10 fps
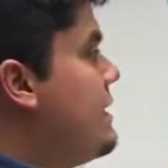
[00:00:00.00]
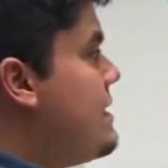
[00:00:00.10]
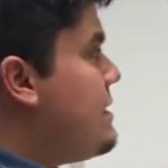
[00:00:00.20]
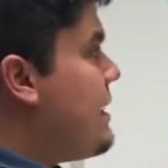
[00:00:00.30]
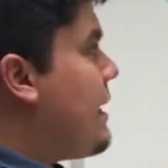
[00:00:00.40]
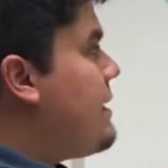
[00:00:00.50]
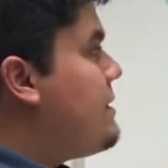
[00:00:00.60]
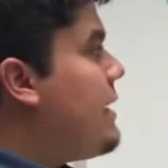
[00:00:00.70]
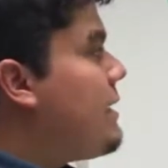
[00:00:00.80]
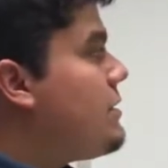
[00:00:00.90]
Second
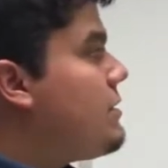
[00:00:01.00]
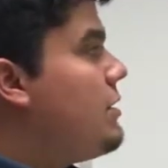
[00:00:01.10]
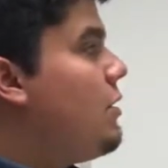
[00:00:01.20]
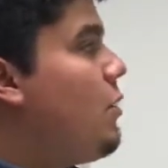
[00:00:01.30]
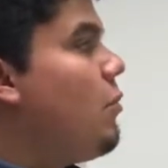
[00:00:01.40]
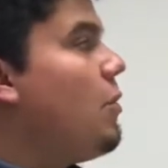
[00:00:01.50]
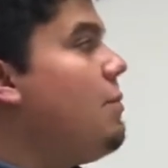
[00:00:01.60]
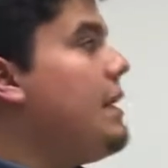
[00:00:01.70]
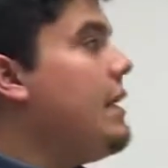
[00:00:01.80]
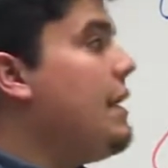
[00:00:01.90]
test would
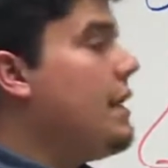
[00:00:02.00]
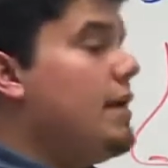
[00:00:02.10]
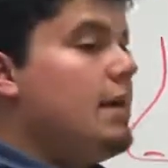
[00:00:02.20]
be